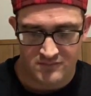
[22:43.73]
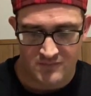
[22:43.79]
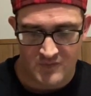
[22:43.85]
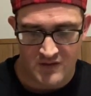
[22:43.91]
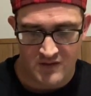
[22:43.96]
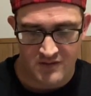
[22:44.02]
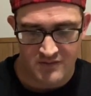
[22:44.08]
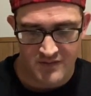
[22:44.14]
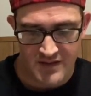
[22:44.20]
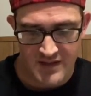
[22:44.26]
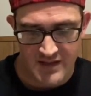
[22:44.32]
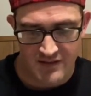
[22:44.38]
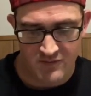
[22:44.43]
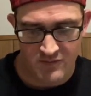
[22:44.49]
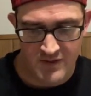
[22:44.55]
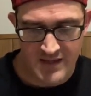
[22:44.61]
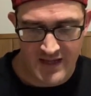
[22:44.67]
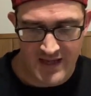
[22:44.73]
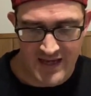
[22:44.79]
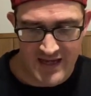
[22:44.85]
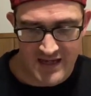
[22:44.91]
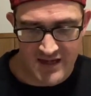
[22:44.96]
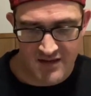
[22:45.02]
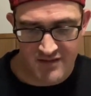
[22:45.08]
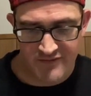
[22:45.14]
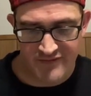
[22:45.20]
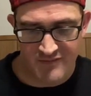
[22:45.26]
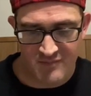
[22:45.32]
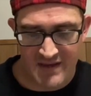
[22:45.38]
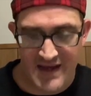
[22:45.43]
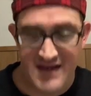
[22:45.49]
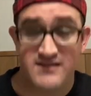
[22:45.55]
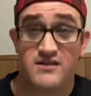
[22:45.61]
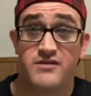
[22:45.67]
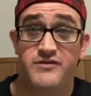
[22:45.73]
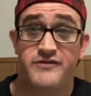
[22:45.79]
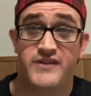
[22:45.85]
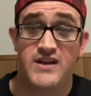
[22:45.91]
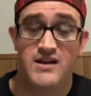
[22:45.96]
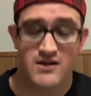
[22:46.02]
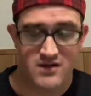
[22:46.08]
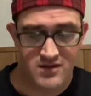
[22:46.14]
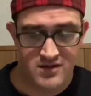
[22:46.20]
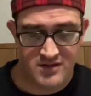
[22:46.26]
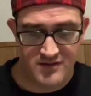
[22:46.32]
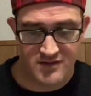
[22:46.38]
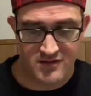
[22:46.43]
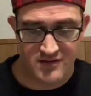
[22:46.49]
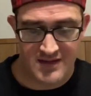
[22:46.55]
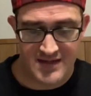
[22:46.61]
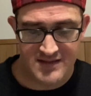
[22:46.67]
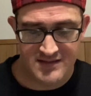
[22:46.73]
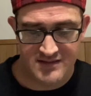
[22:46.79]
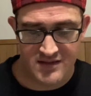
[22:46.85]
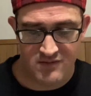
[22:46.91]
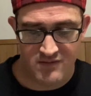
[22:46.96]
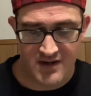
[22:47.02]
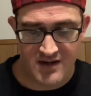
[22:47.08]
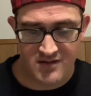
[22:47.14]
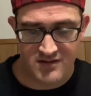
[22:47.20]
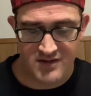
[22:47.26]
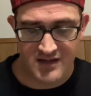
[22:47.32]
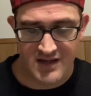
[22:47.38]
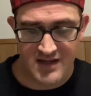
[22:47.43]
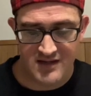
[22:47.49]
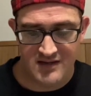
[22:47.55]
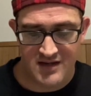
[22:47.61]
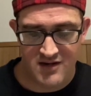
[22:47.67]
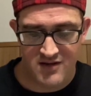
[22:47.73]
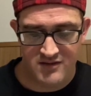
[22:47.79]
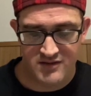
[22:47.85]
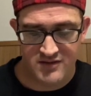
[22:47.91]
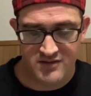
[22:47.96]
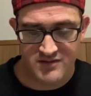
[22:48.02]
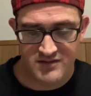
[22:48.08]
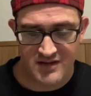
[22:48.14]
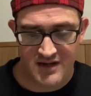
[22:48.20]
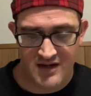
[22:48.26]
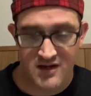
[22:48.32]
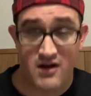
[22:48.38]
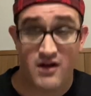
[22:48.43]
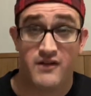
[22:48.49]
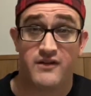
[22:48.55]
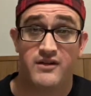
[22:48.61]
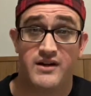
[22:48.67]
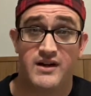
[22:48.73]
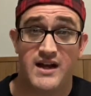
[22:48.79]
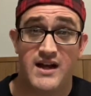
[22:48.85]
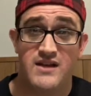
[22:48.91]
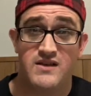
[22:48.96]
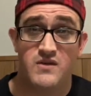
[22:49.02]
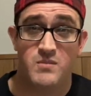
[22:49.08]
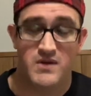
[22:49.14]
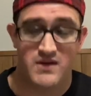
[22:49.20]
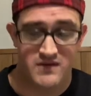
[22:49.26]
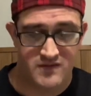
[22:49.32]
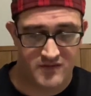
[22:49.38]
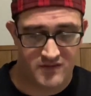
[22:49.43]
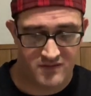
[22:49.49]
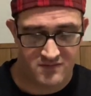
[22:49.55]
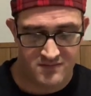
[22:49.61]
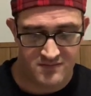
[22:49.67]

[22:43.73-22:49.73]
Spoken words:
All right, we have Mask of Fear, another Legacy Rare, negate characters and other enhancements.